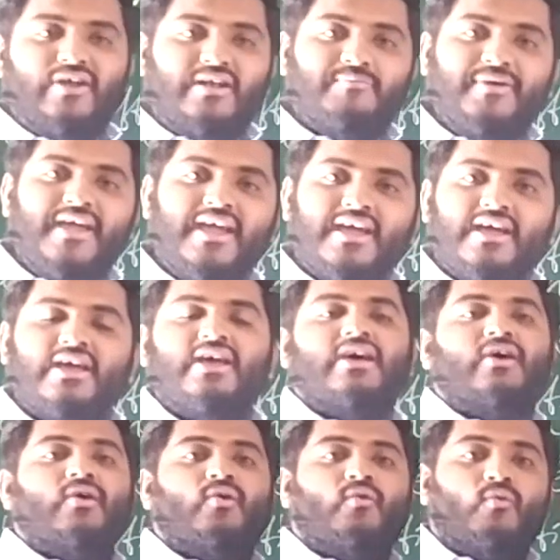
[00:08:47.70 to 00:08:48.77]
will be
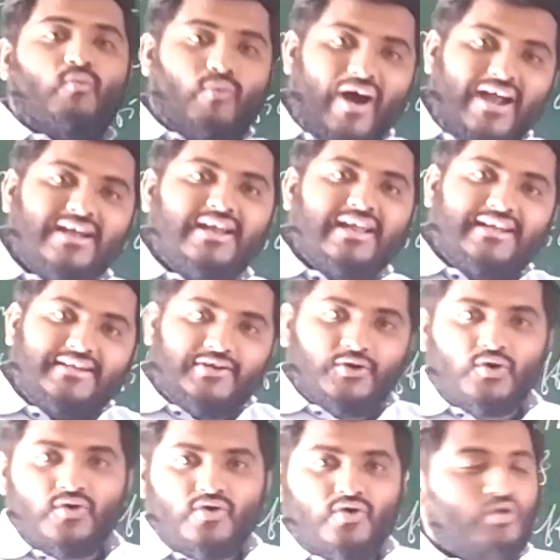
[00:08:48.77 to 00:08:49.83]
1
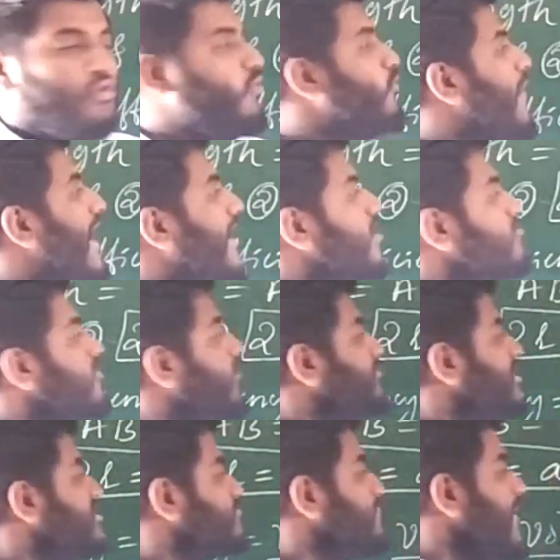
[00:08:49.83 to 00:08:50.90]
into volume
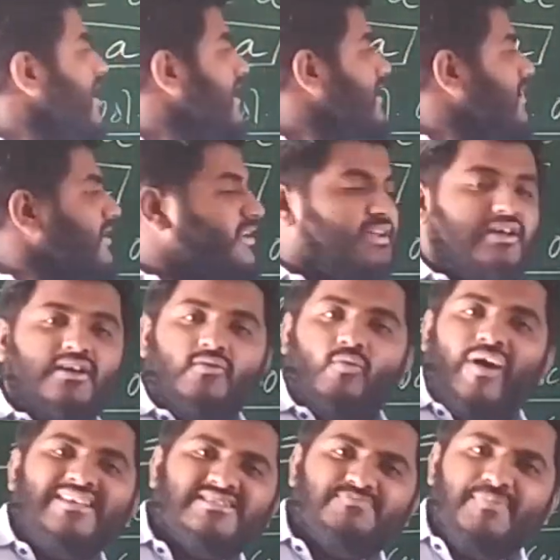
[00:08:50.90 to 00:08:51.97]
of the sphere.
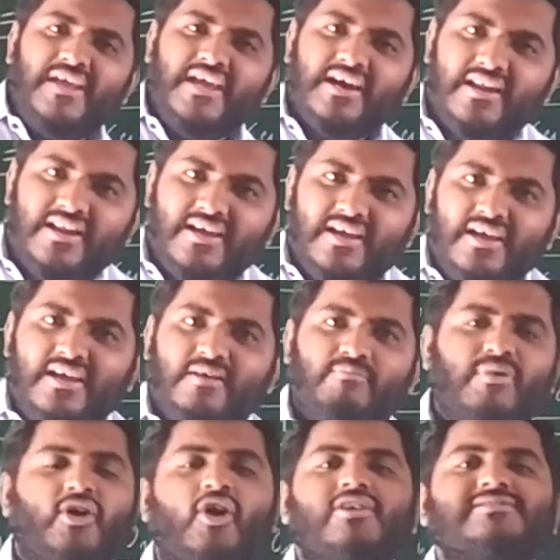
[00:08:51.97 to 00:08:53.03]
Why sphere?
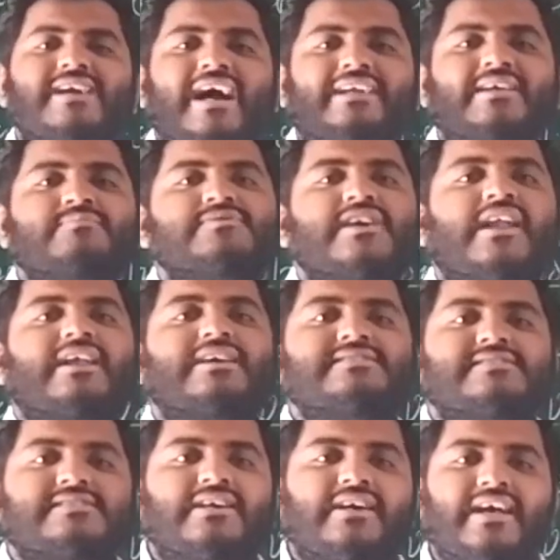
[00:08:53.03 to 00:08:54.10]
Because atoms are
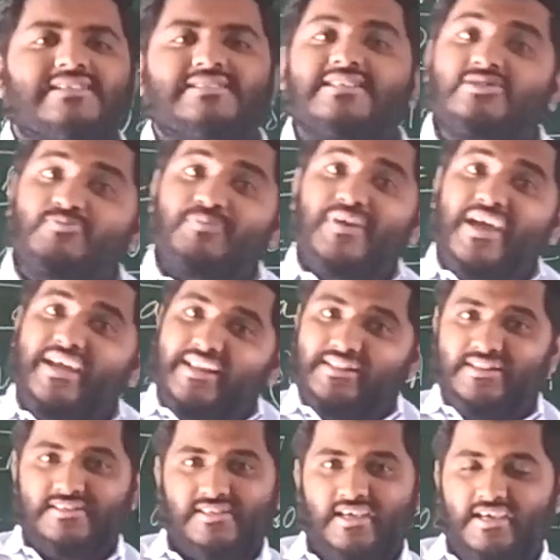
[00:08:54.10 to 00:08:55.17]
considered as a sphere
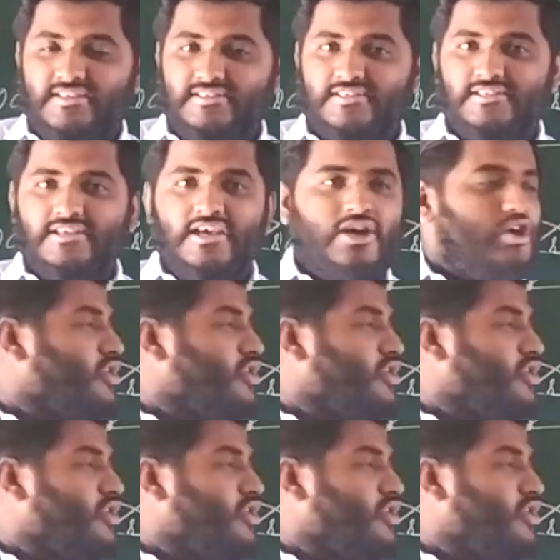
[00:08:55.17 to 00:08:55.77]
in this case.